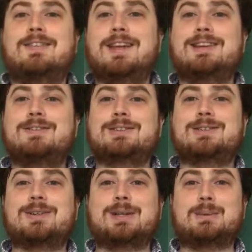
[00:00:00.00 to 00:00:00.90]
Thank you for
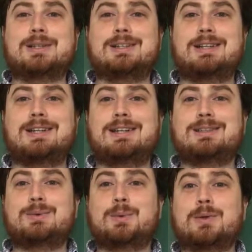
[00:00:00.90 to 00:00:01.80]
joining me today
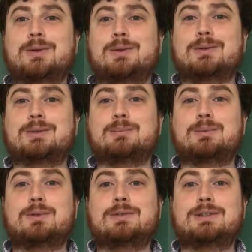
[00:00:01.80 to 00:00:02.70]
as we work through some
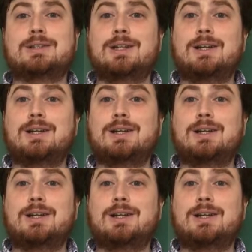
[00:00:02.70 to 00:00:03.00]
proofs.